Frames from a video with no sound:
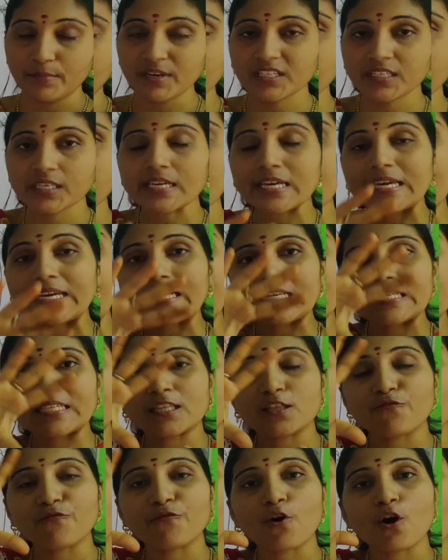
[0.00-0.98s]
means it is
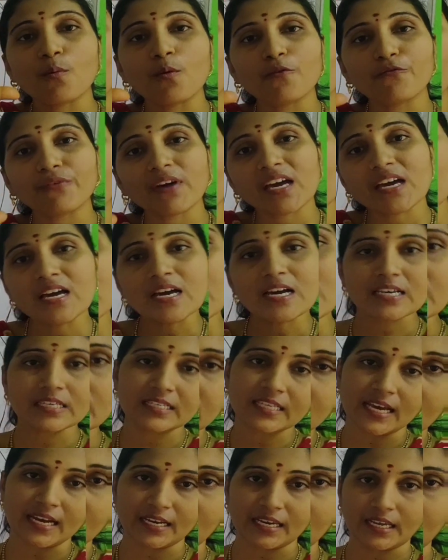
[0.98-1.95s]
in the form of a
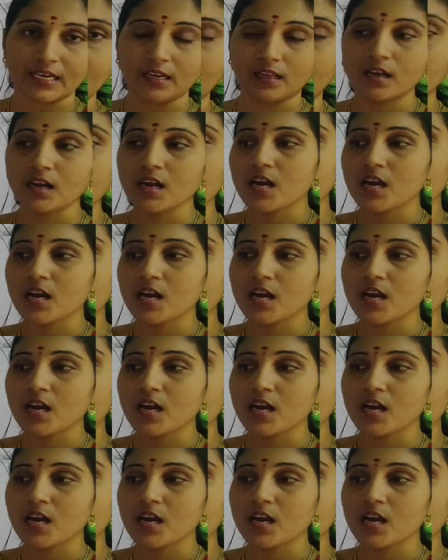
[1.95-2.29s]
circle.